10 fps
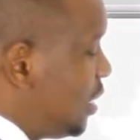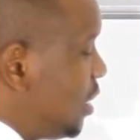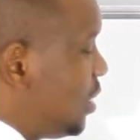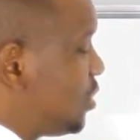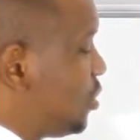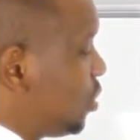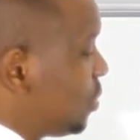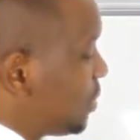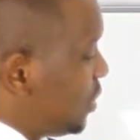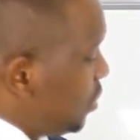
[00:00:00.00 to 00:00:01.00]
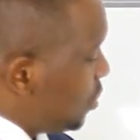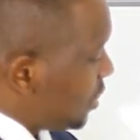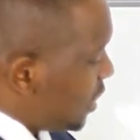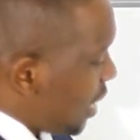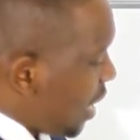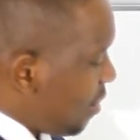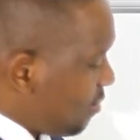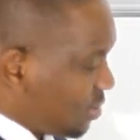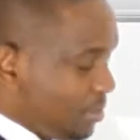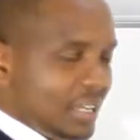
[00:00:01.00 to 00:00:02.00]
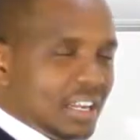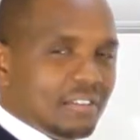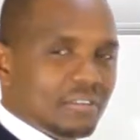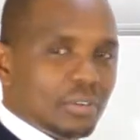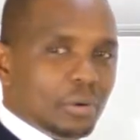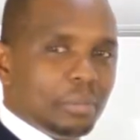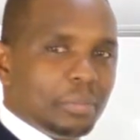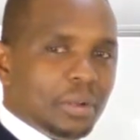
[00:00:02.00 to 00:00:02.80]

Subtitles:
is chopped, you still have some income from